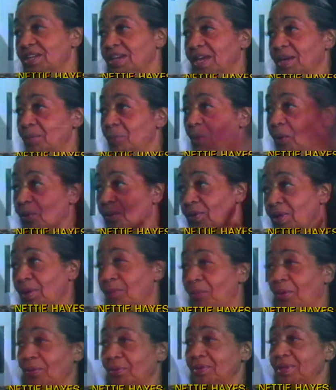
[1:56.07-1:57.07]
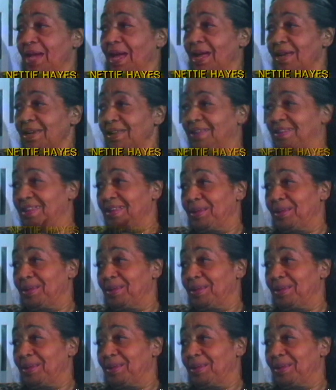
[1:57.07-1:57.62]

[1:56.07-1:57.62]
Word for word: let them all come on down. they